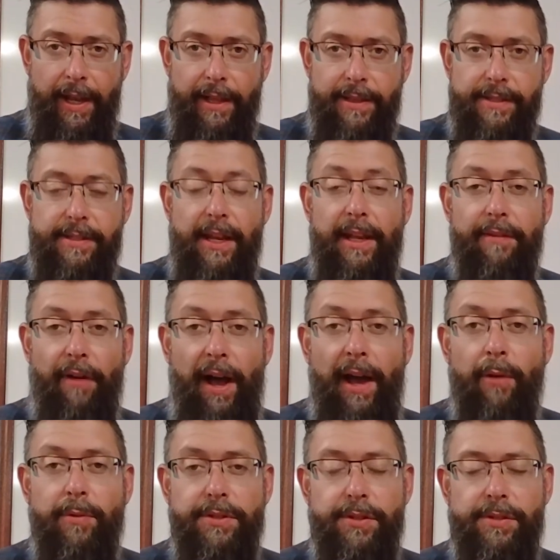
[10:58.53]
The state of
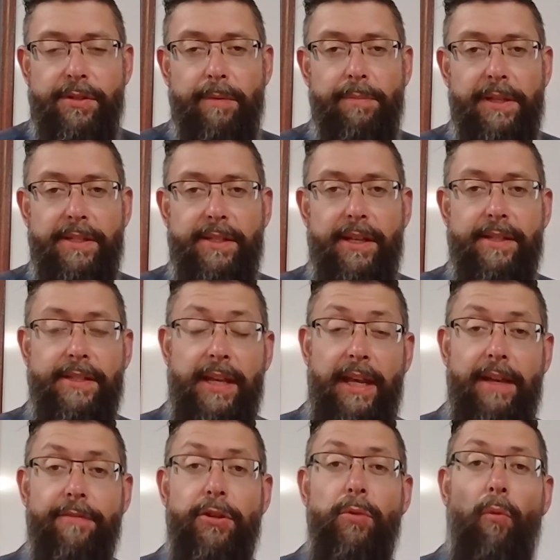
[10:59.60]
Iowa just simply says, hey,
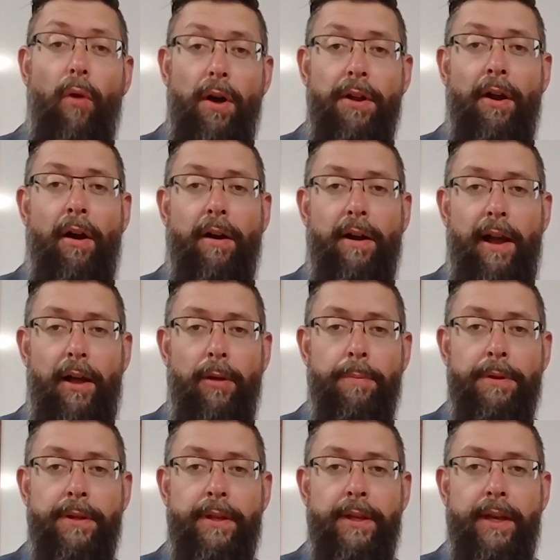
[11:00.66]
if you want our help,